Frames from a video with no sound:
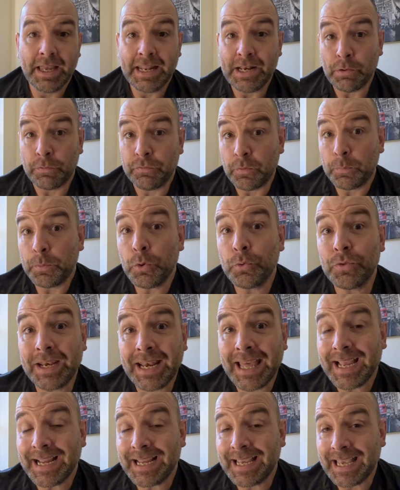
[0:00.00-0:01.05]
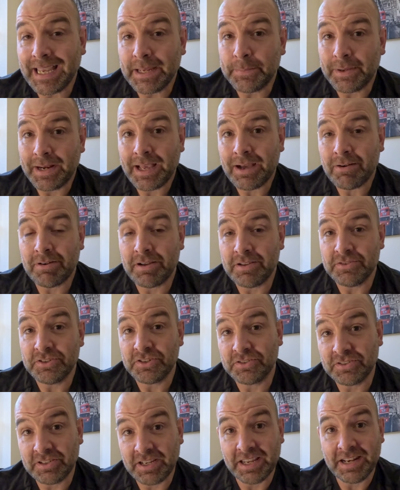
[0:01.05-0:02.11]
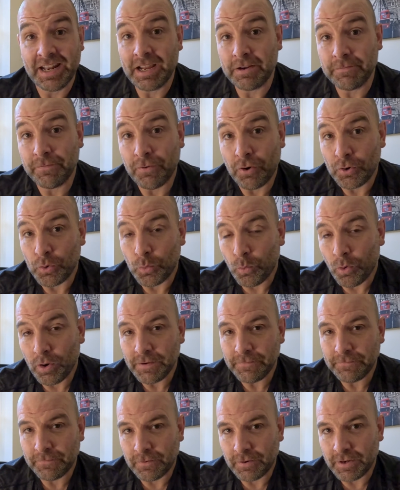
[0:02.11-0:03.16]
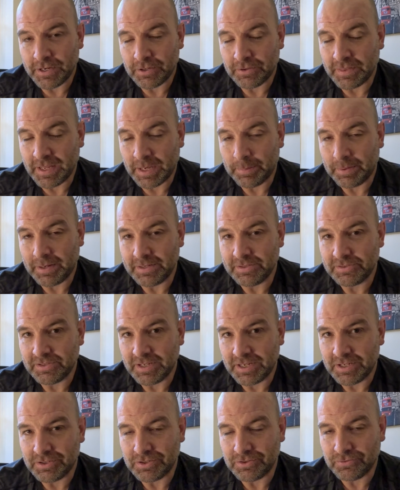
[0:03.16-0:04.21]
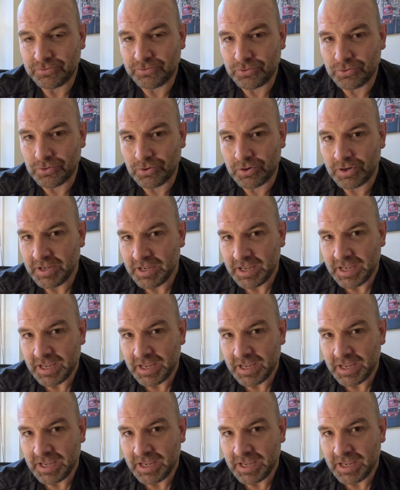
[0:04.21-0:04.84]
Now, if I pull the LAN cable out and just connect via Wi-Fi on that PlayStation 4,